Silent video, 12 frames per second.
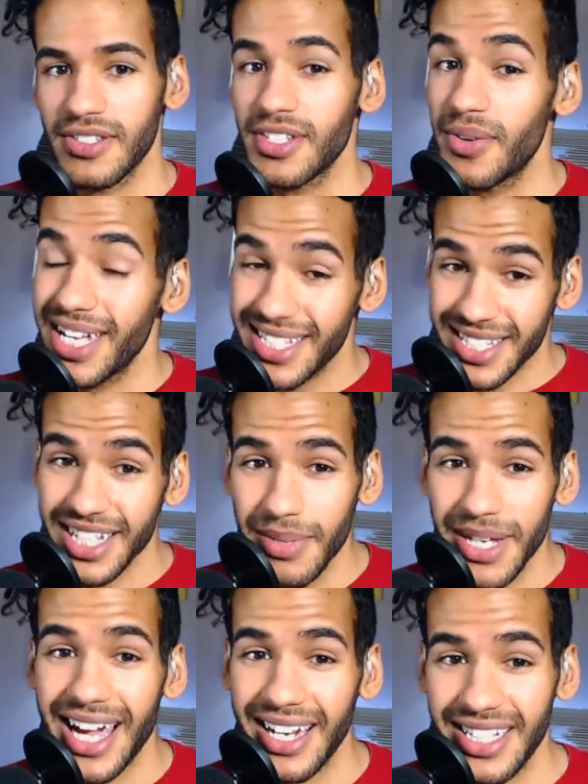So it's going to be
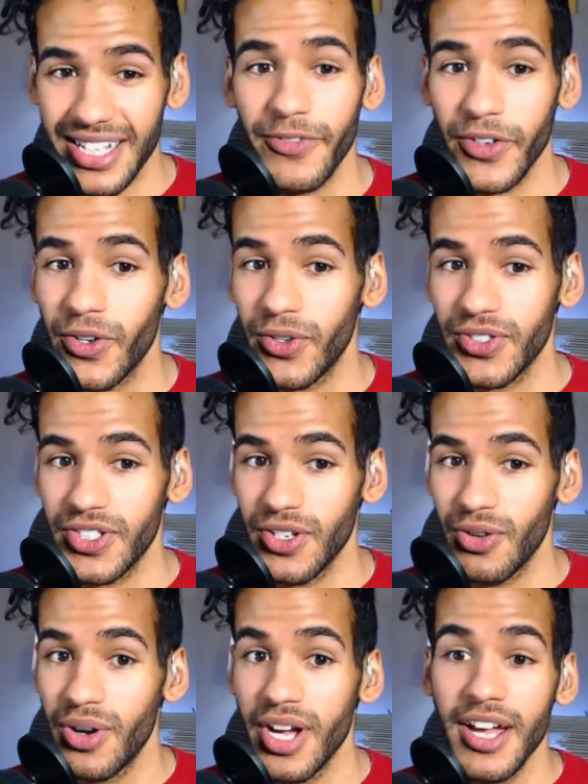kind of difficult
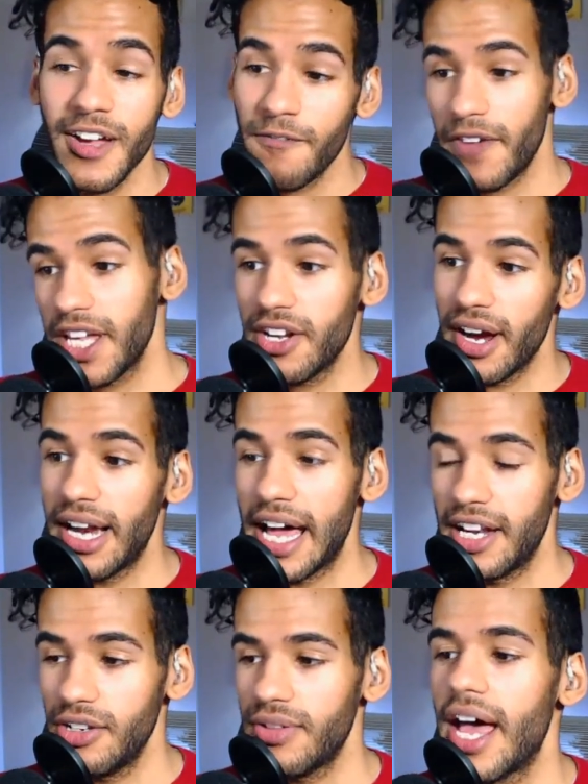to figure out how to
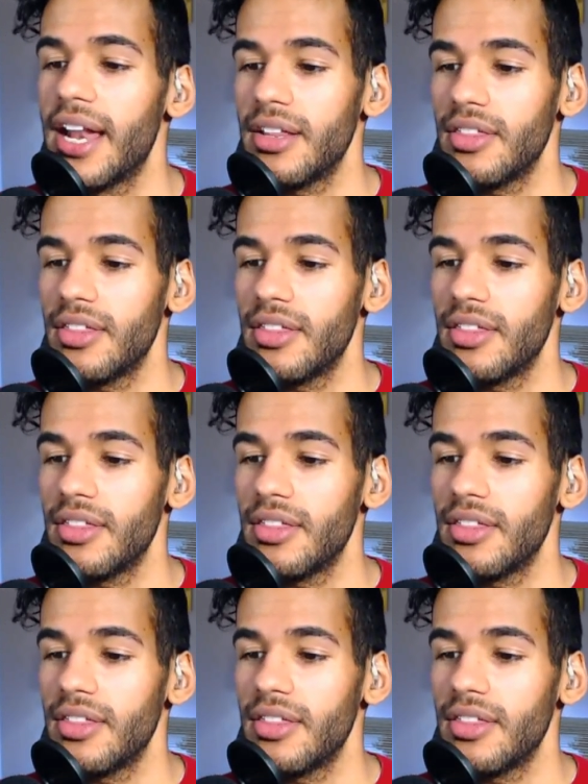do that.